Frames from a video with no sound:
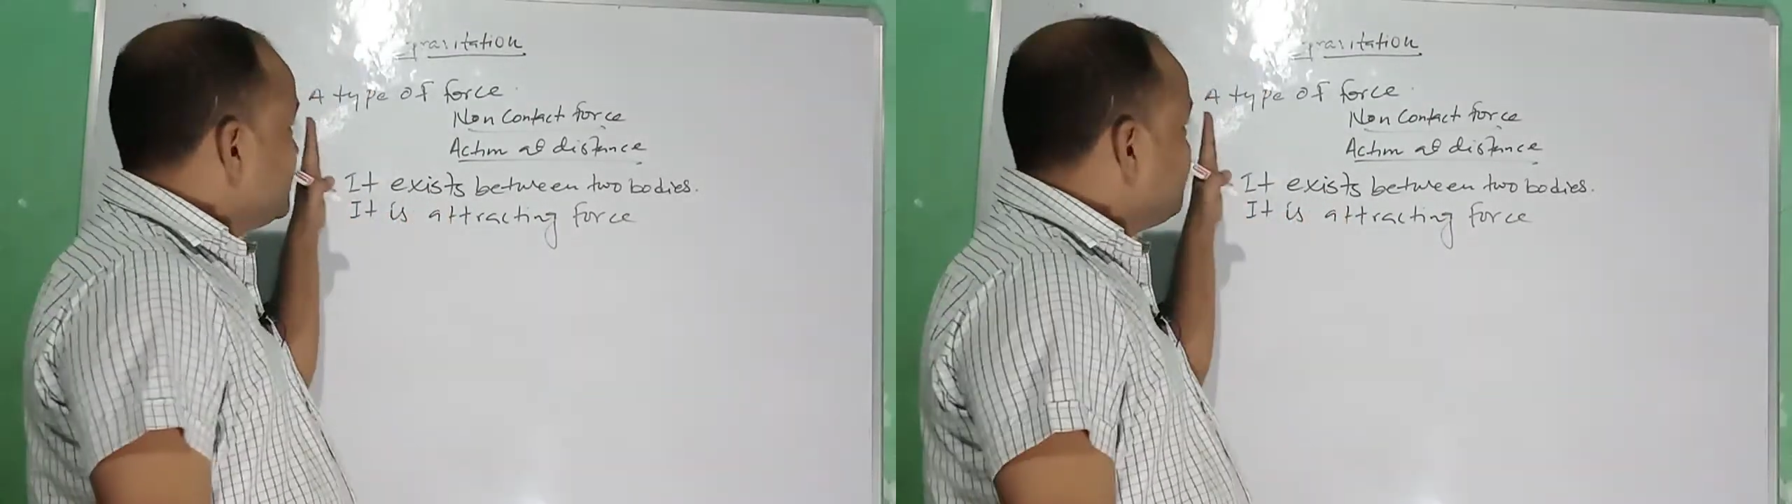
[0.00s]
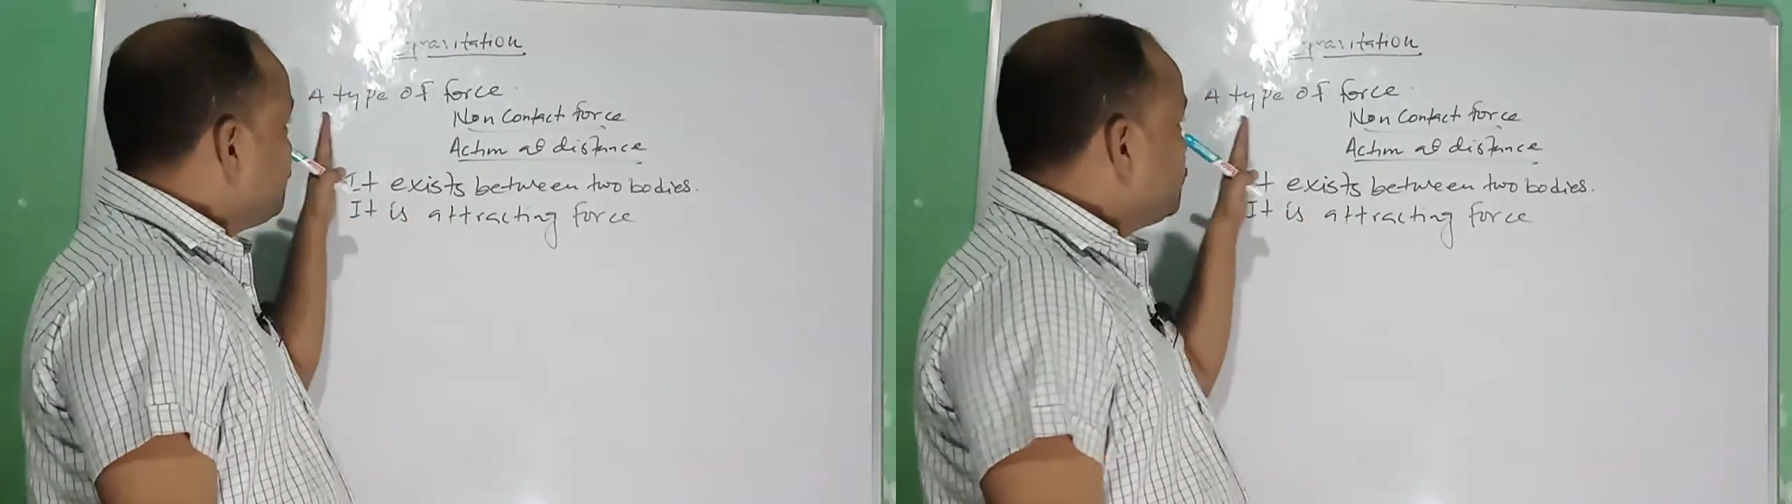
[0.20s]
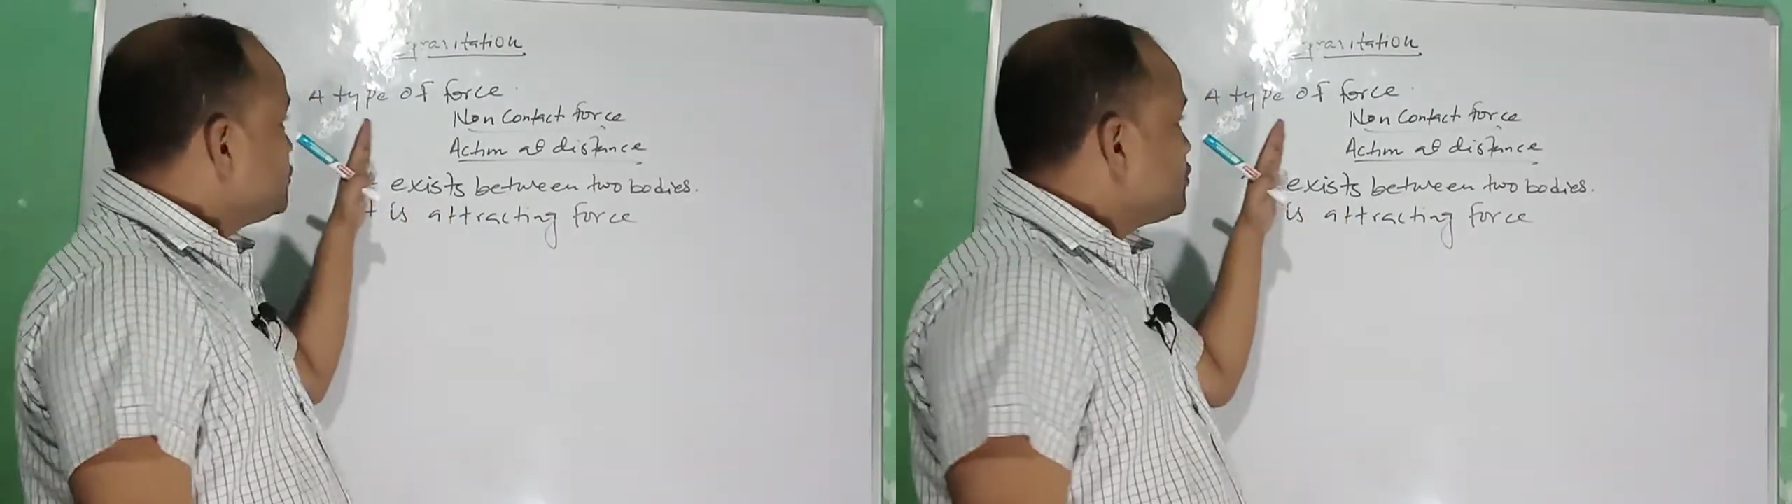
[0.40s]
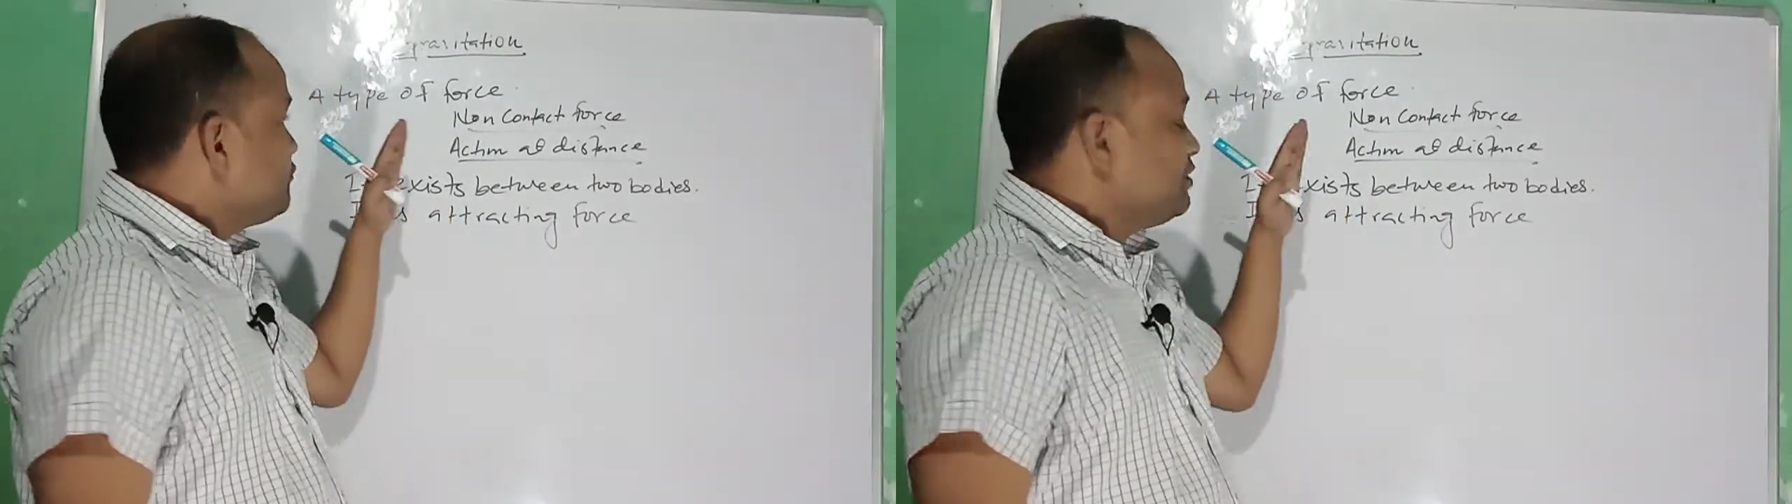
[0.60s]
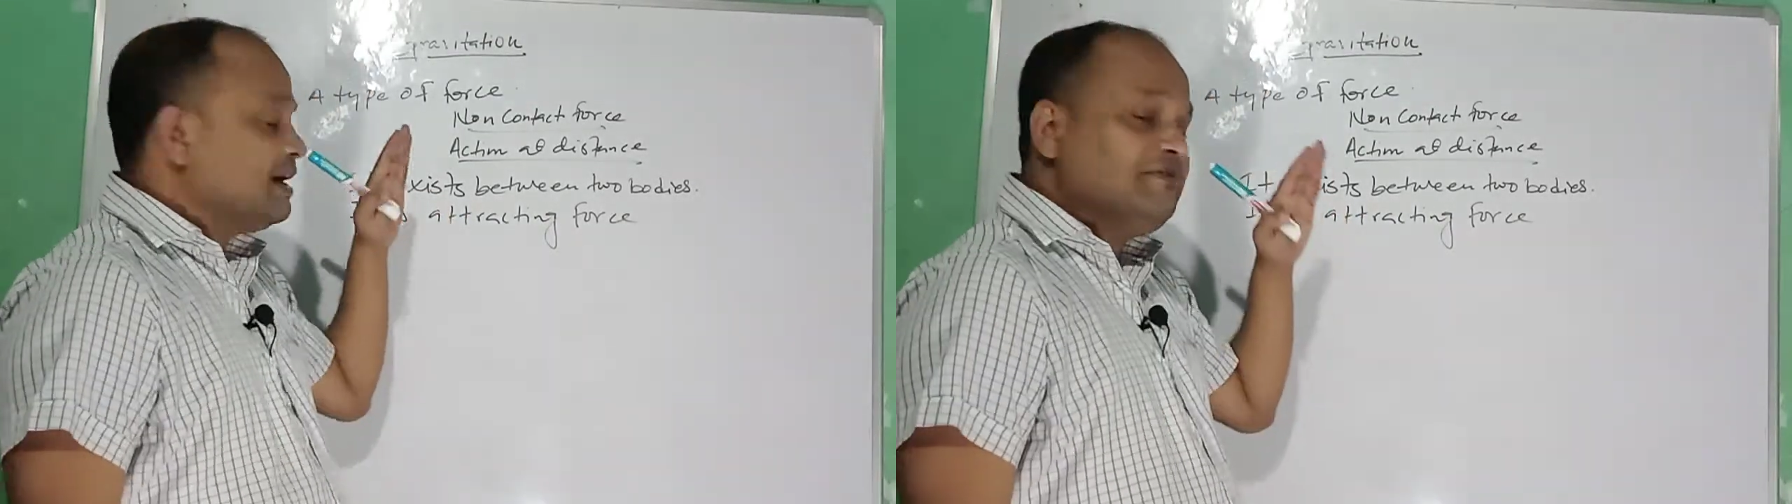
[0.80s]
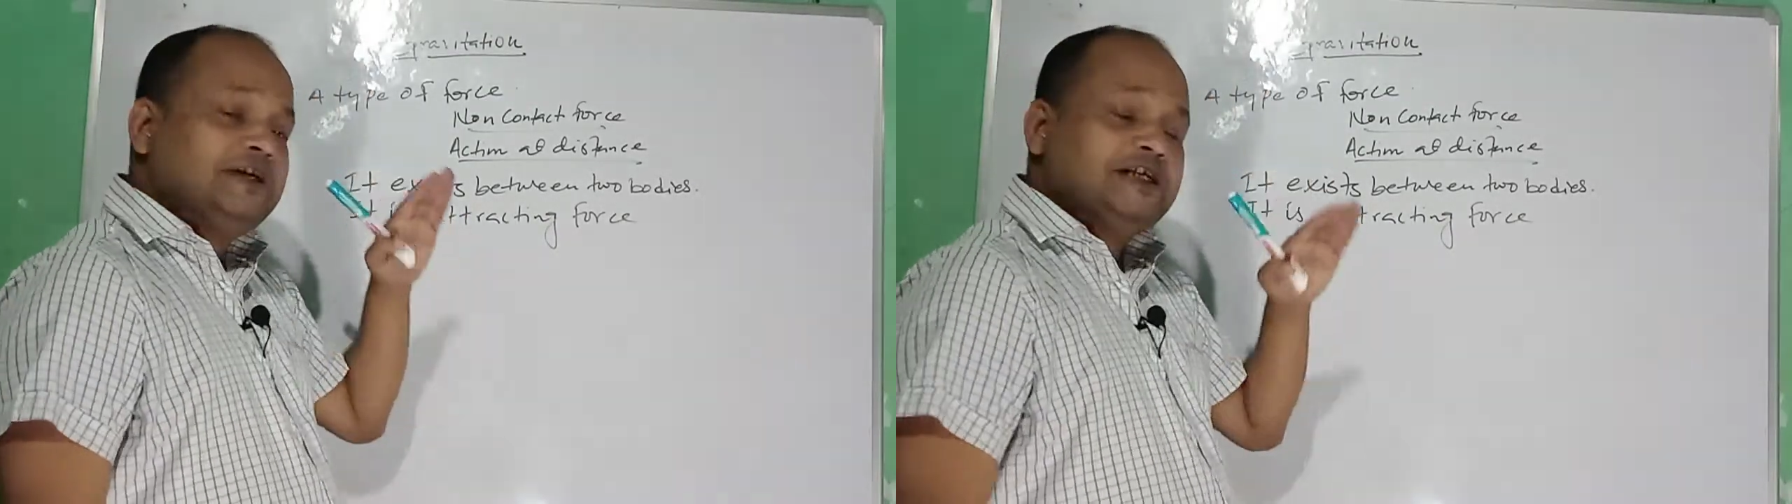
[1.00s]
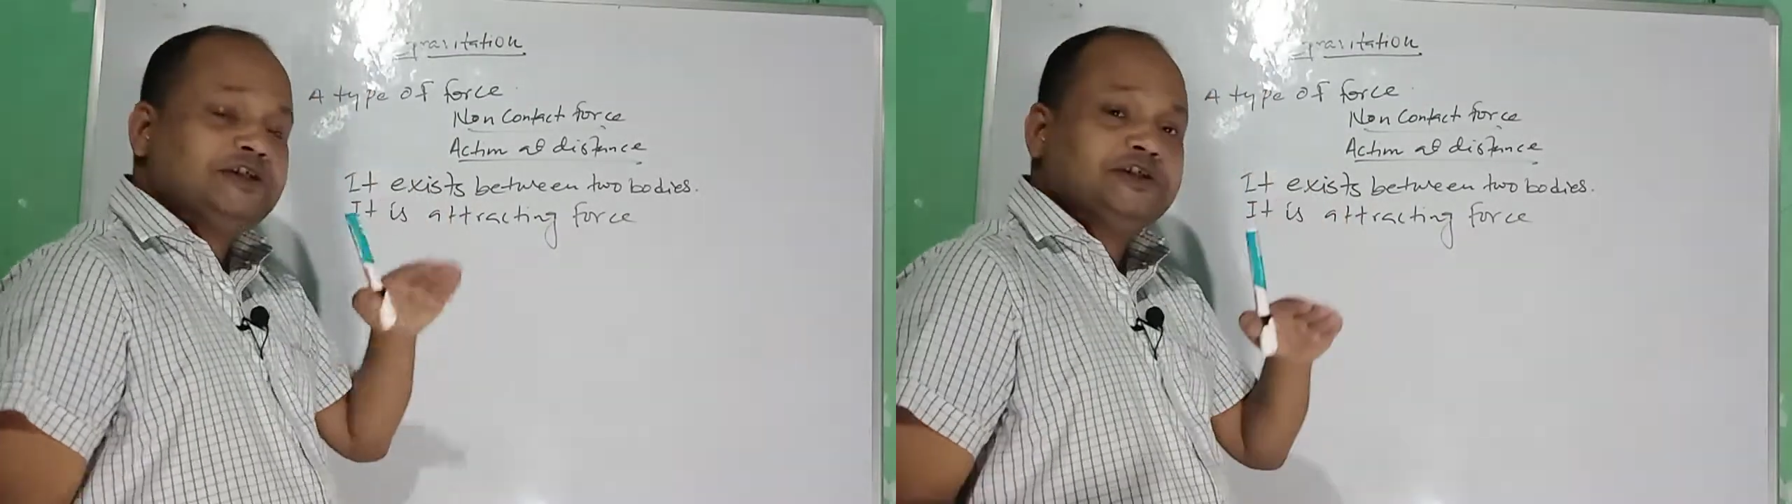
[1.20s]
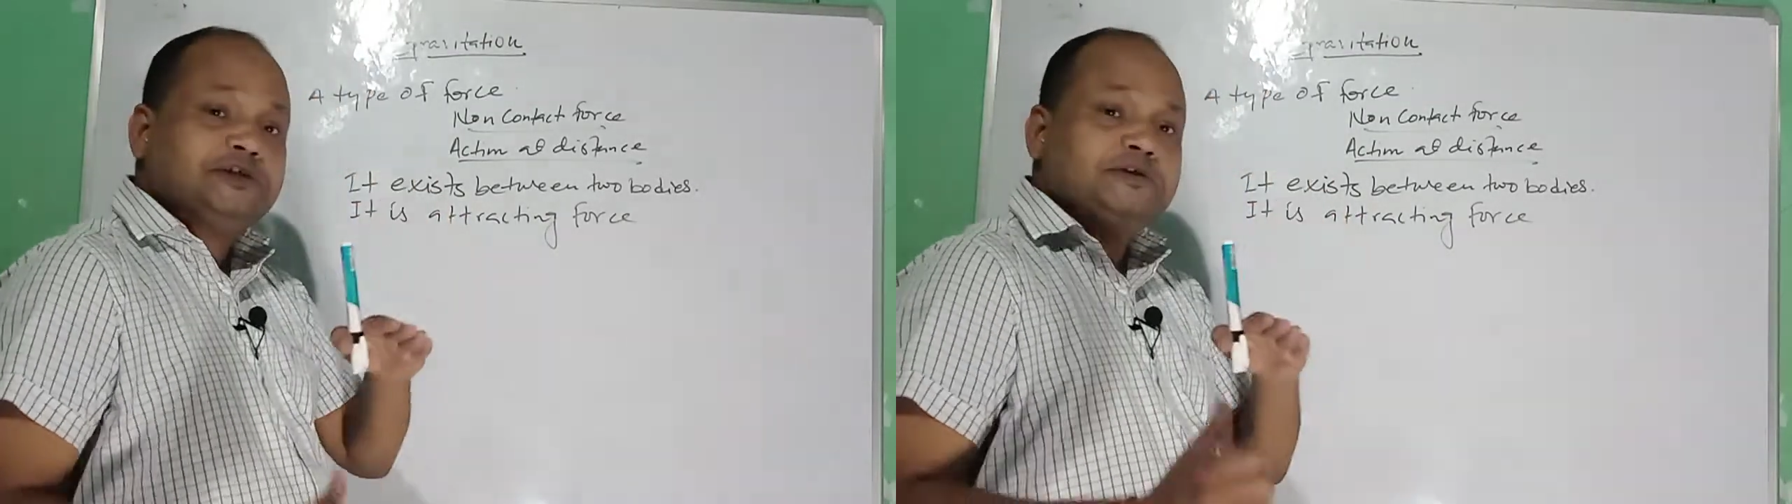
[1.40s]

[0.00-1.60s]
force of gravitation